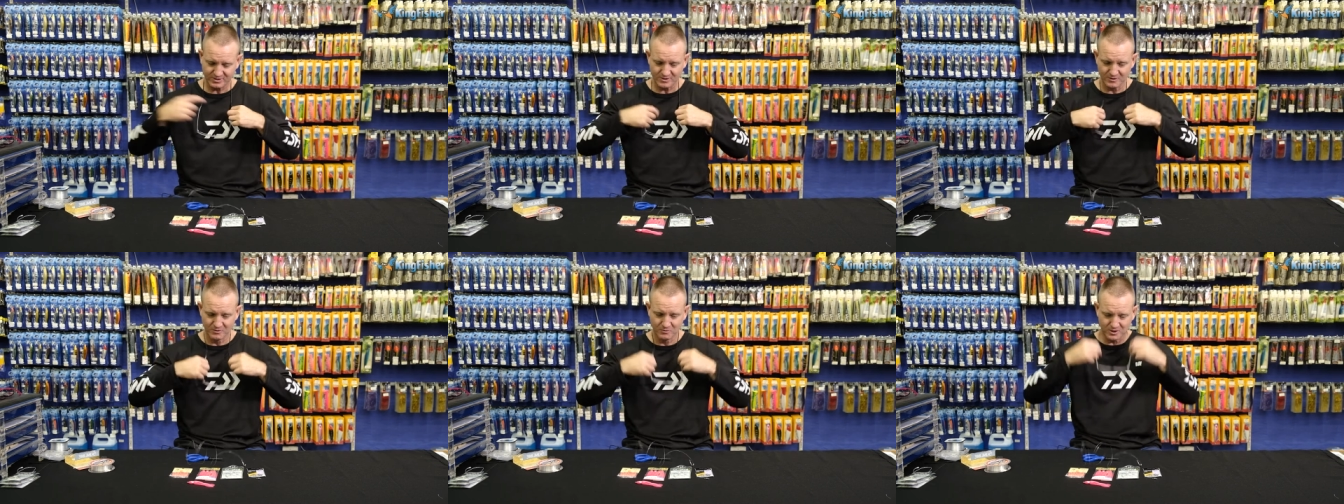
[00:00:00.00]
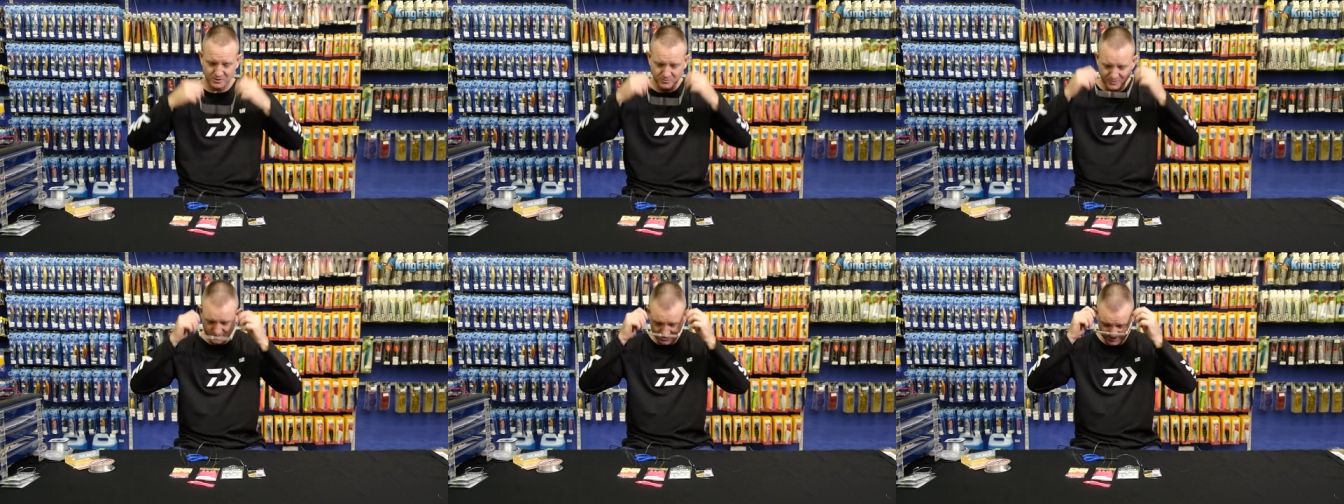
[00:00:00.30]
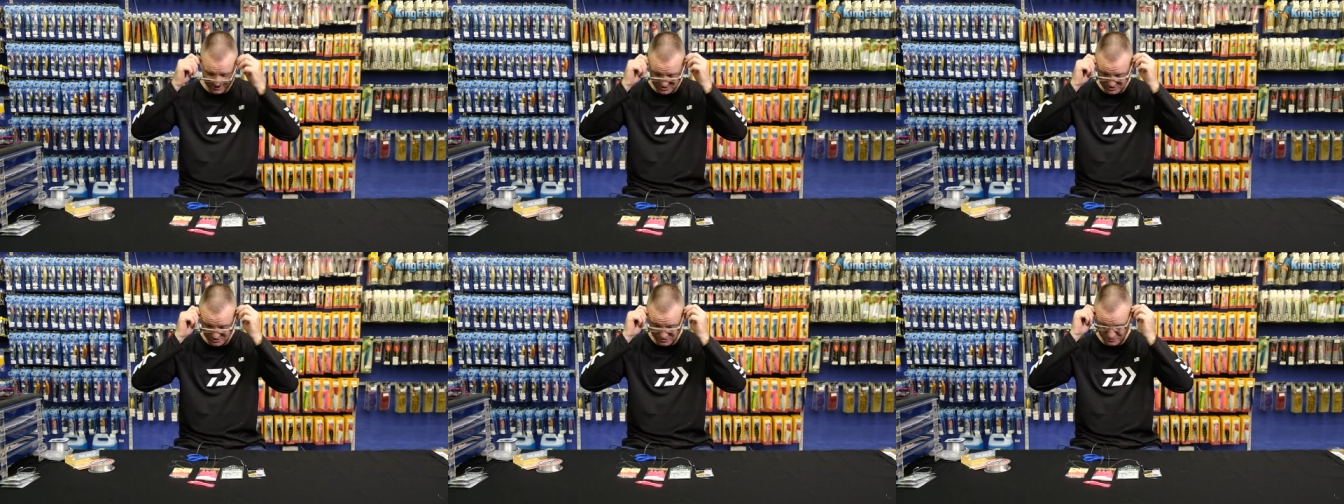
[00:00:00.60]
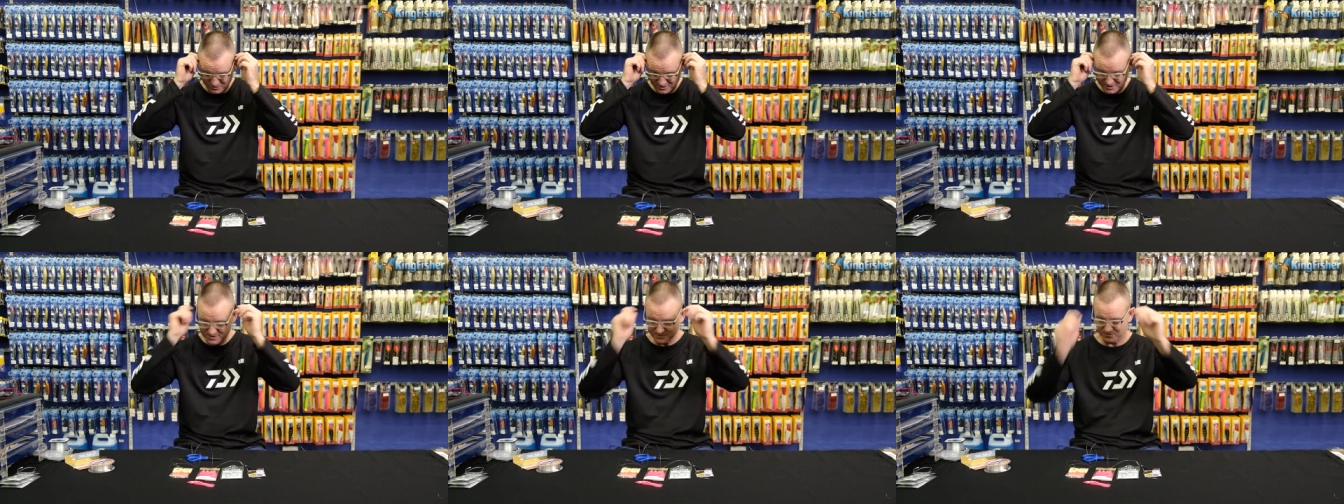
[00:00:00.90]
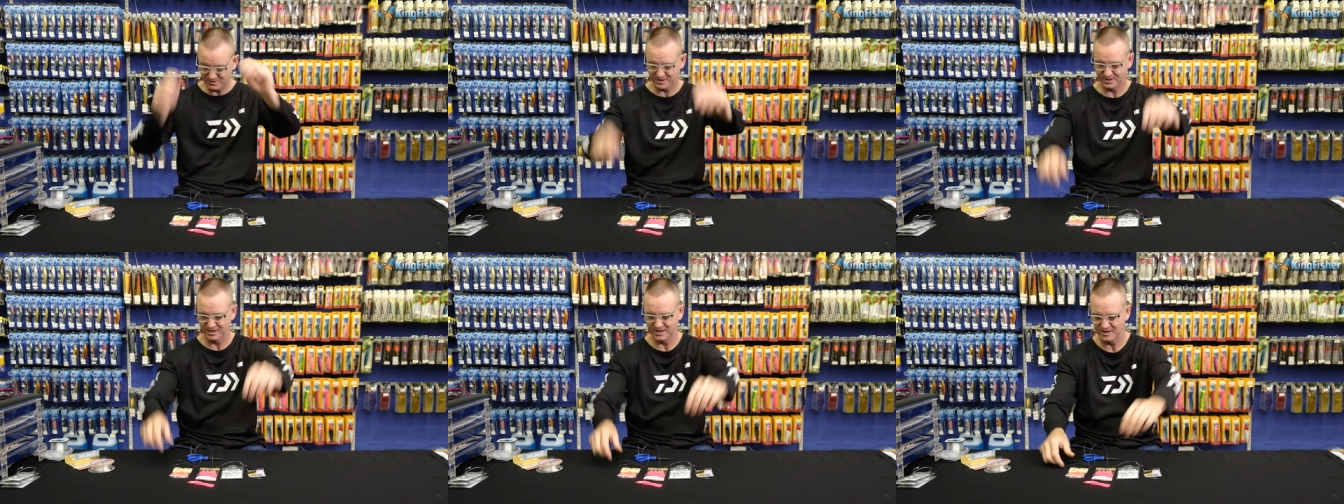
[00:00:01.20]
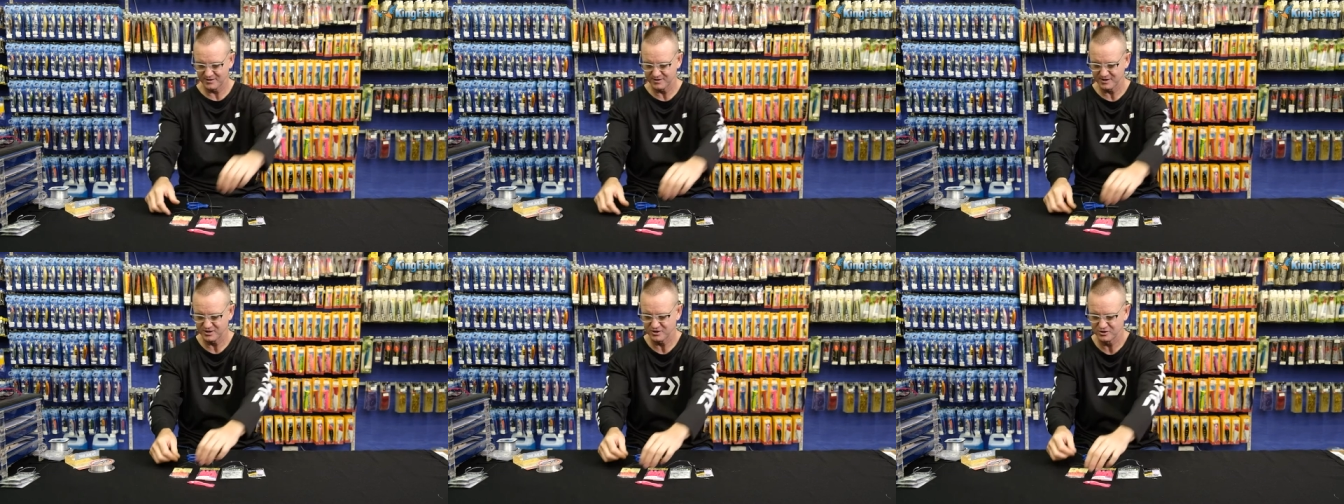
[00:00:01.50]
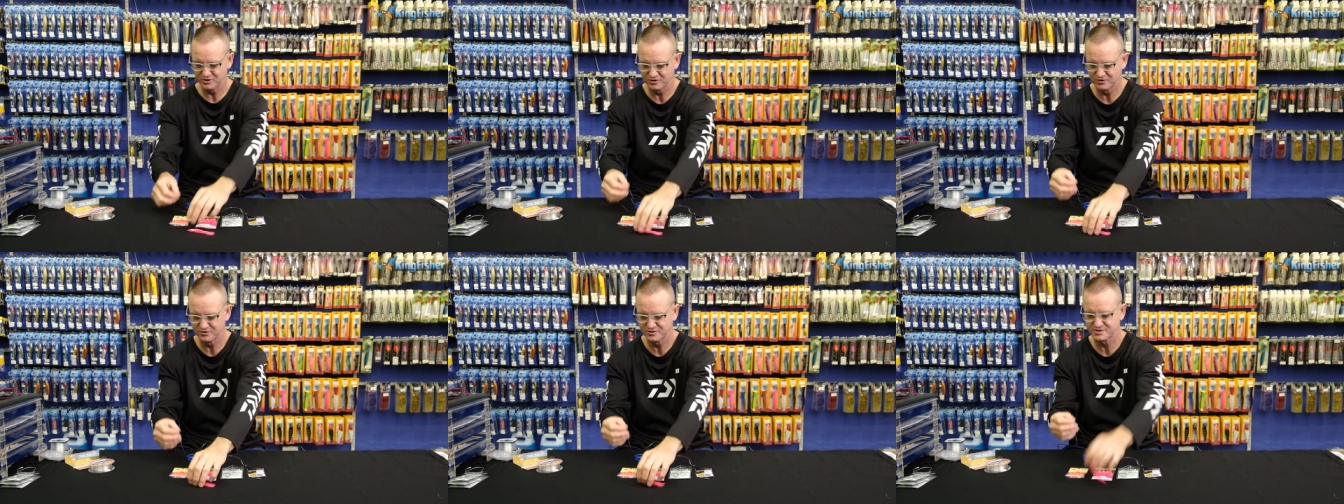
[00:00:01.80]
what we can do is we can either
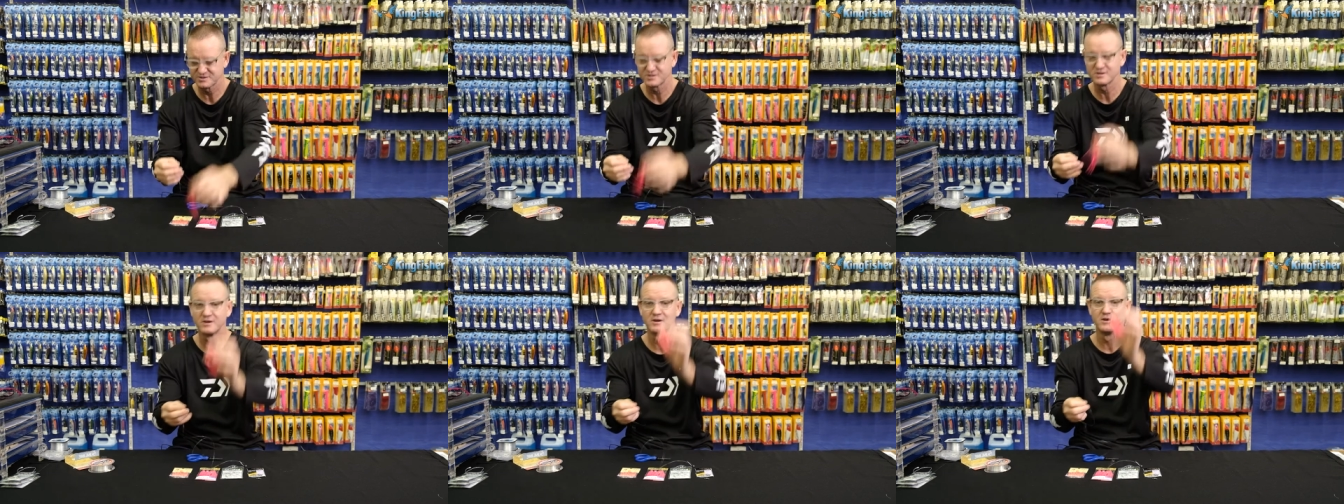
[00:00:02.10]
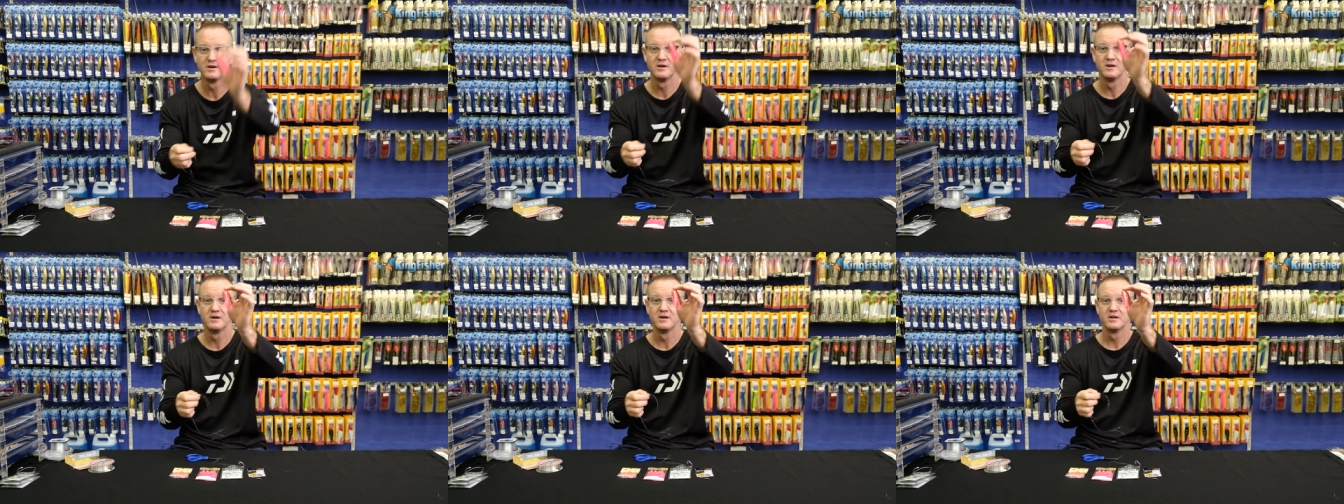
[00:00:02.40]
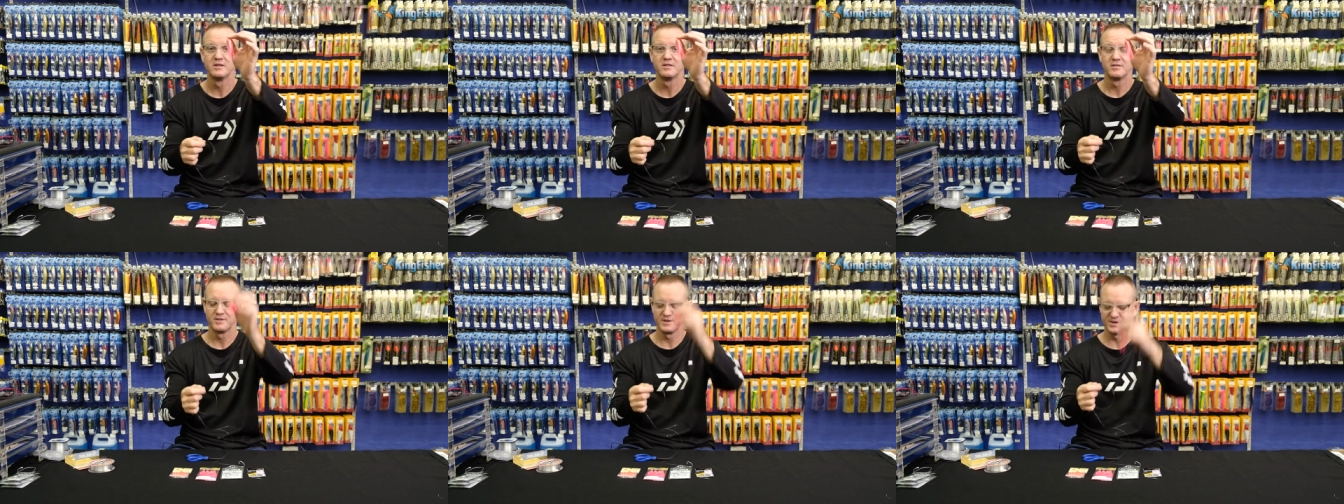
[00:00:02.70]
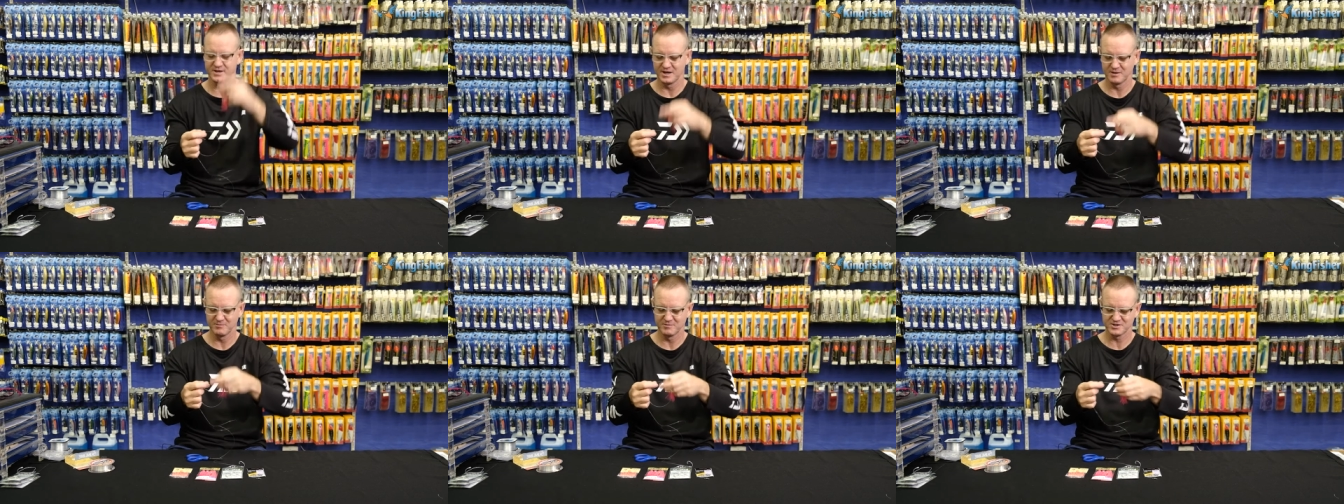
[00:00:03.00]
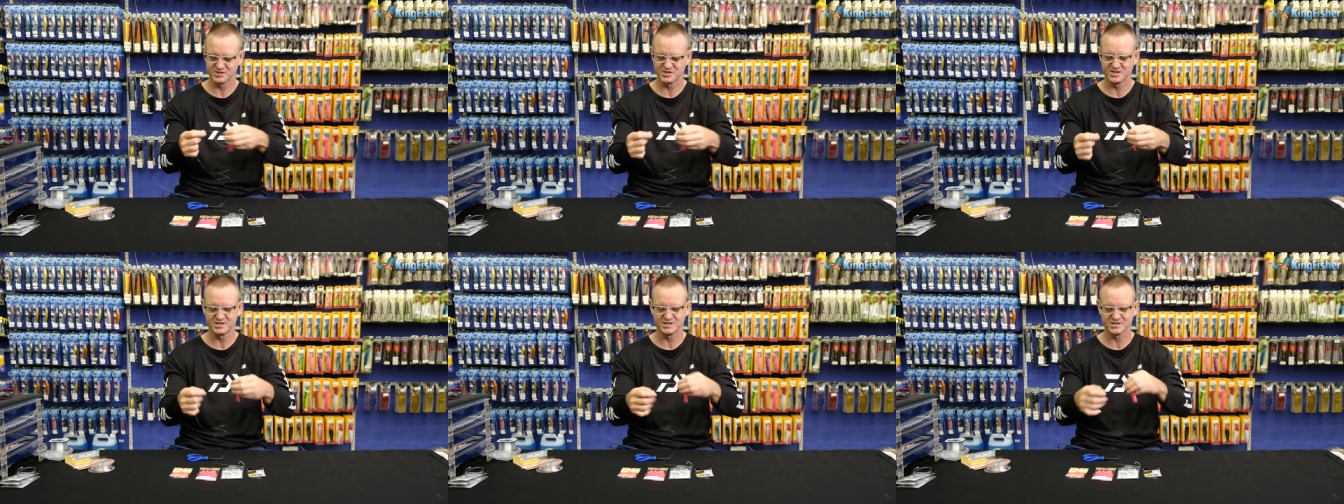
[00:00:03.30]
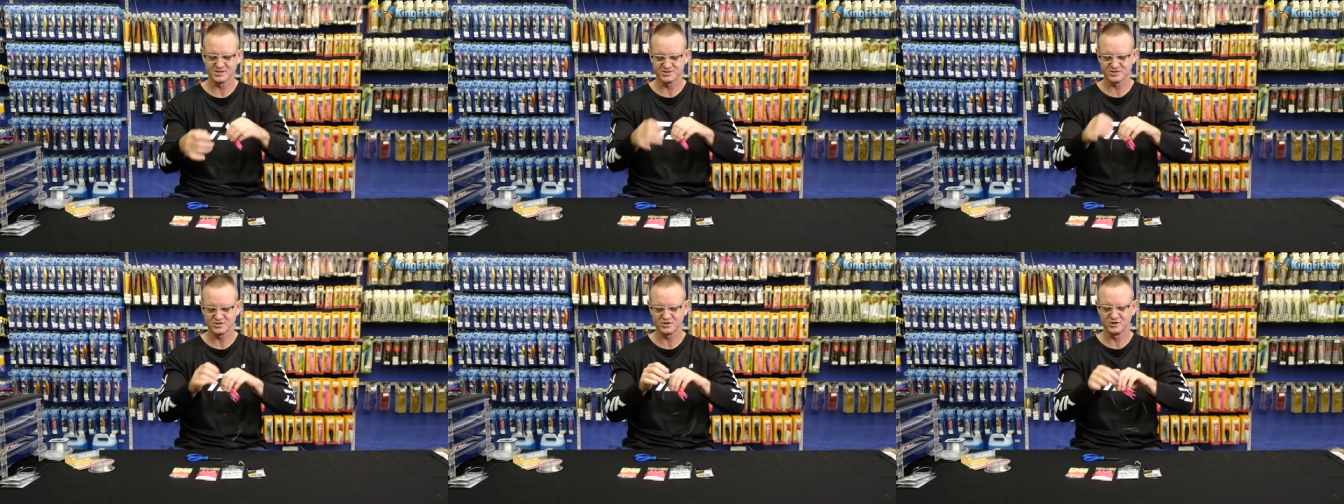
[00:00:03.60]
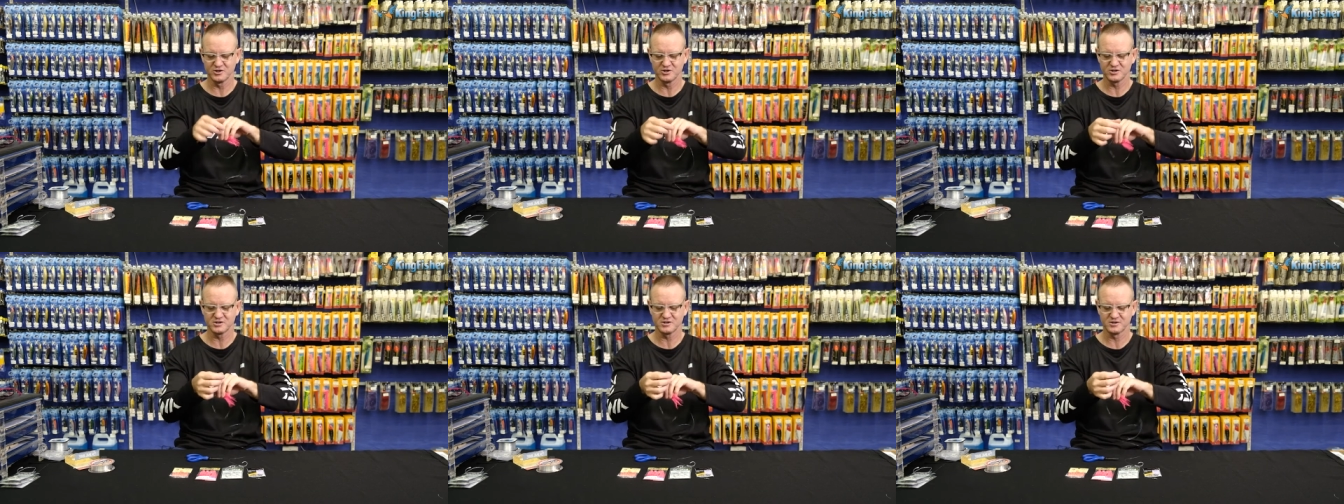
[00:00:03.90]
use the Yamashita
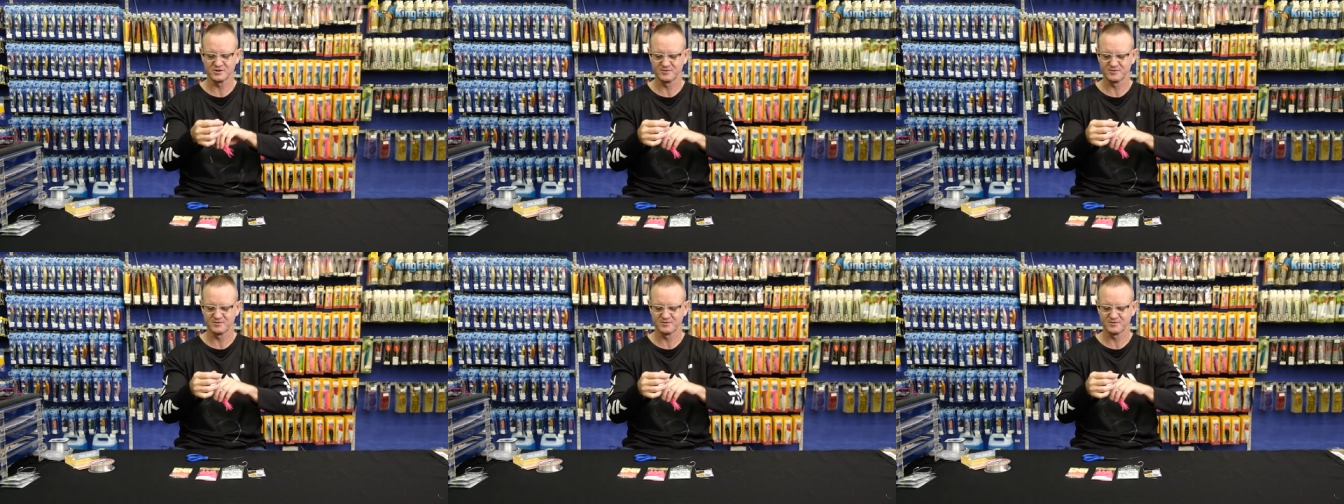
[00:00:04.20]
skirt